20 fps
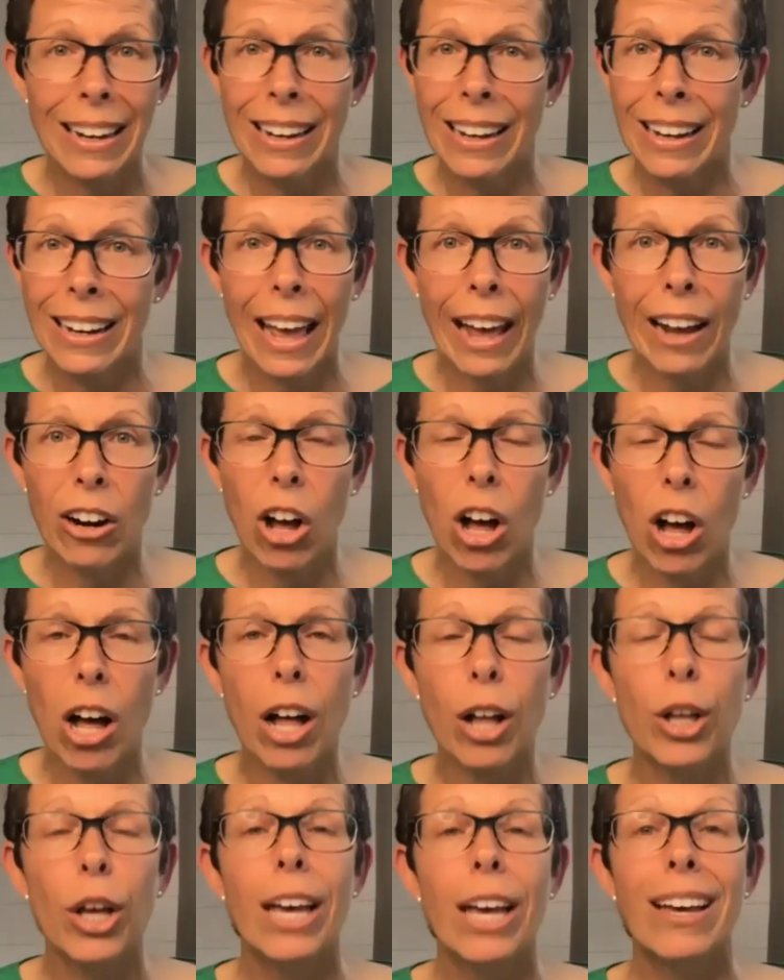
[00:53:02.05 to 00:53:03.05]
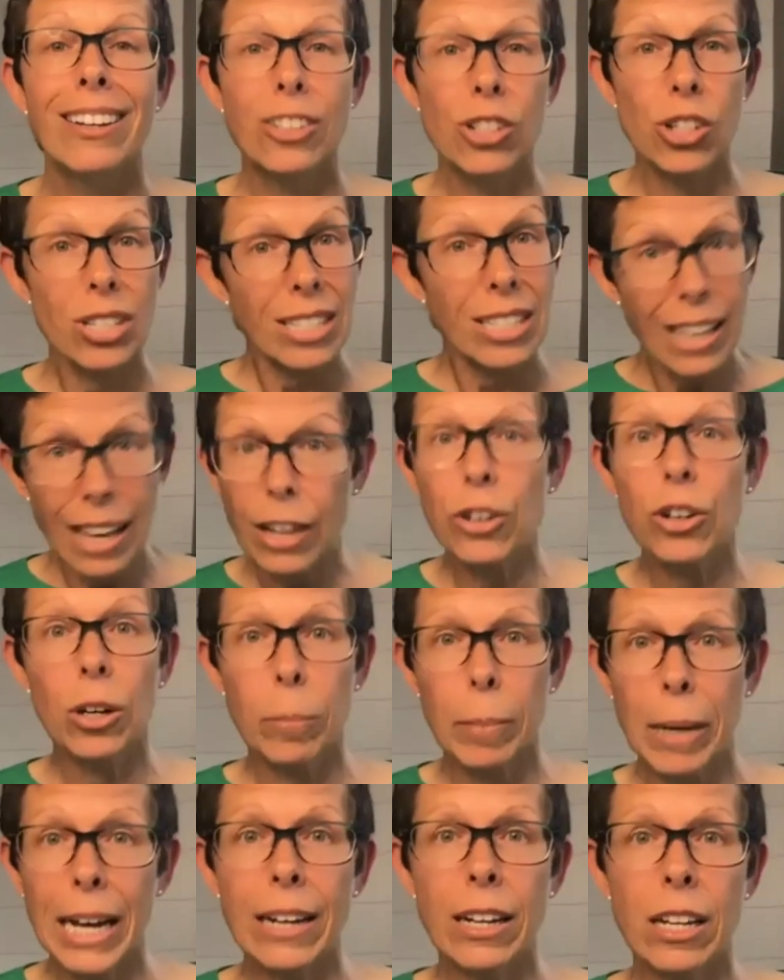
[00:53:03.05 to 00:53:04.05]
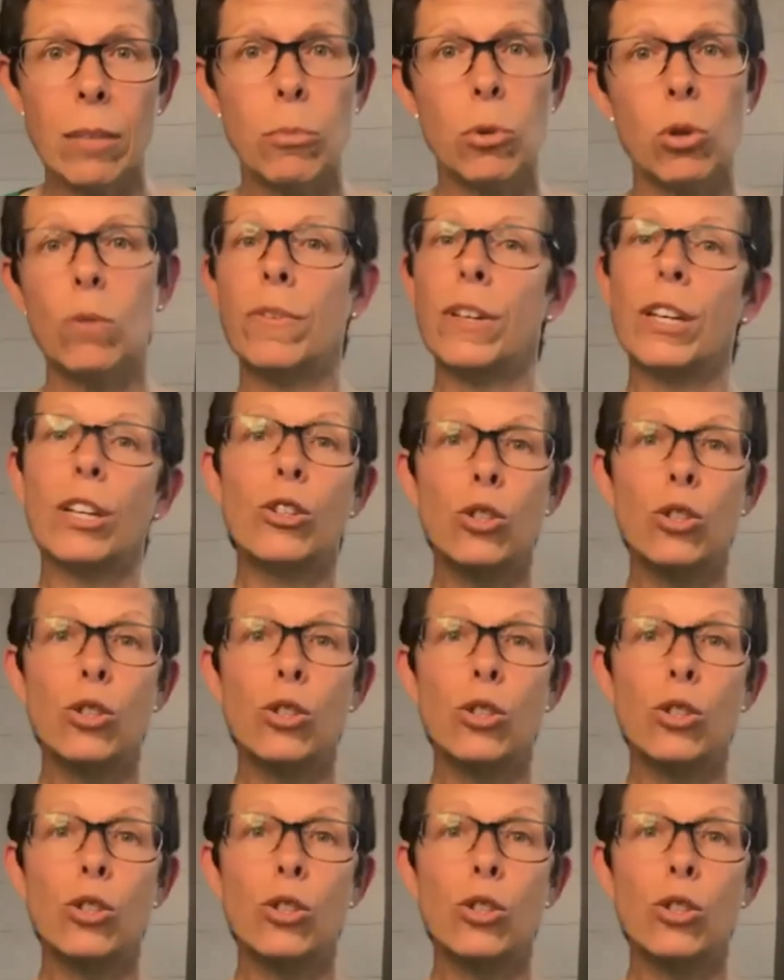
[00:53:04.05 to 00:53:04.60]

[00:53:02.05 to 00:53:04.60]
it at all just get your body moving